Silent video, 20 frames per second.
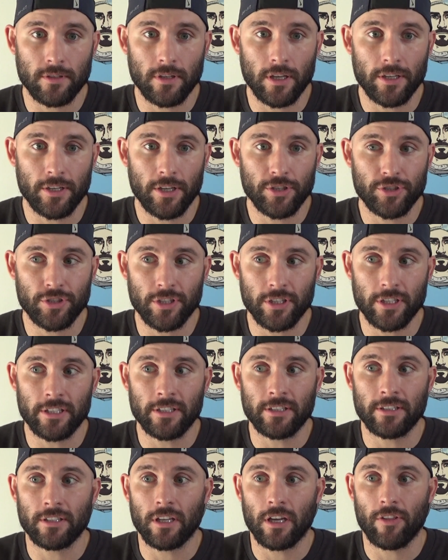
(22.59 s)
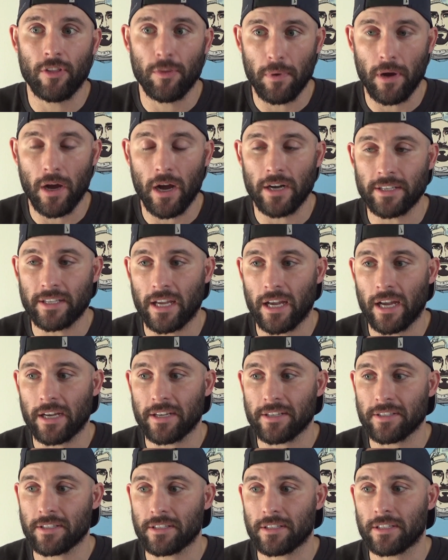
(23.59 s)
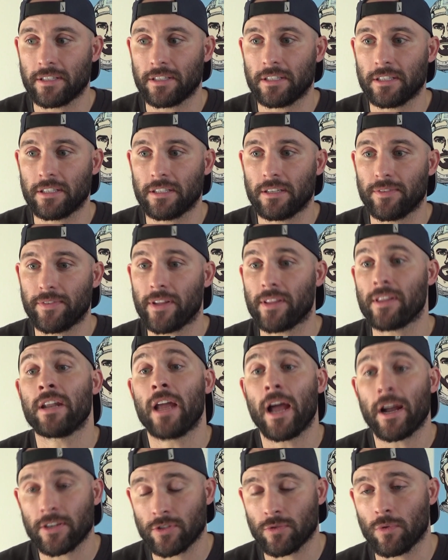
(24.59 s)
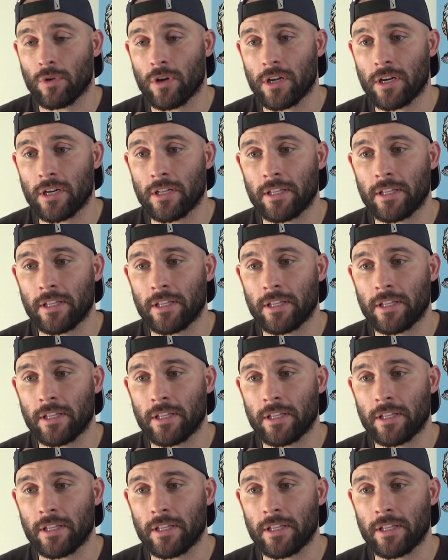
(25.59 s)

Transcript: edition of the podcast, and then failed the next one,